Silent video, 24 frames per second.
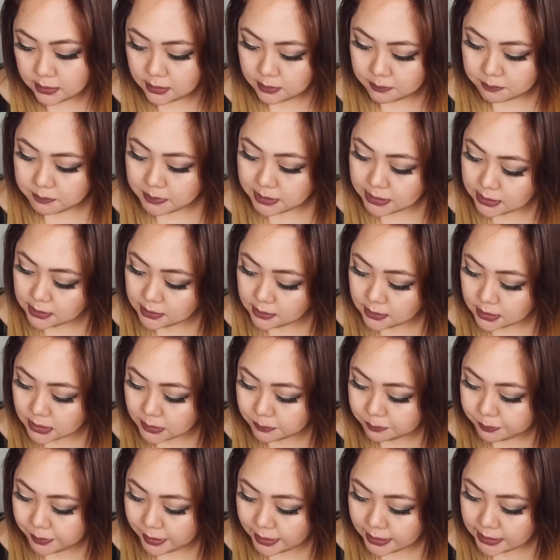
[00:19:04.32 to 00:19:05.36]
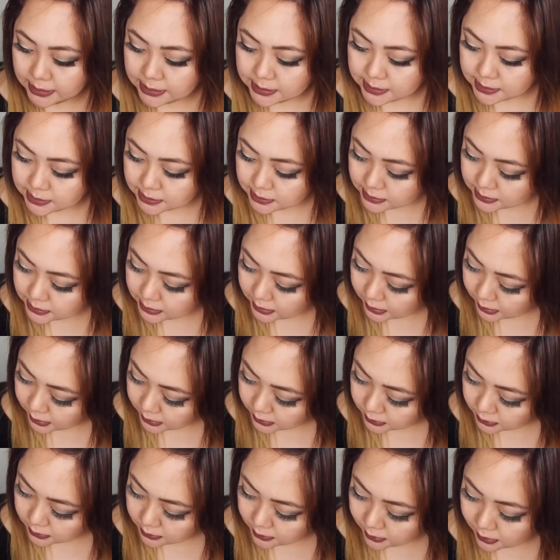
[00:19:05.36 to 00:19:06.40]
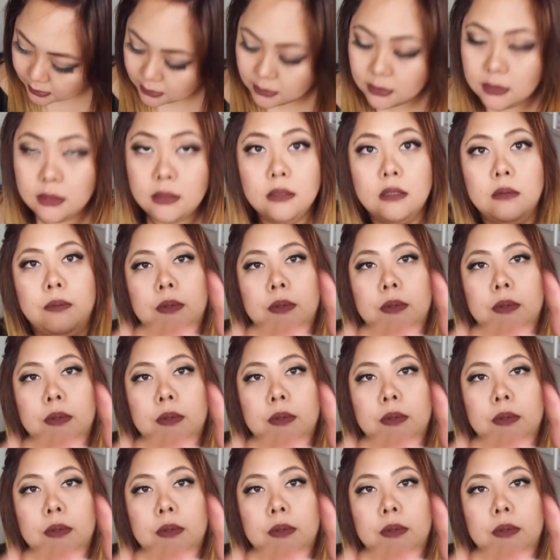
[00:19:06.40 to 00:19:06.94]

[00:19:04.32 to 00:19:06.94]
but it's slightly a little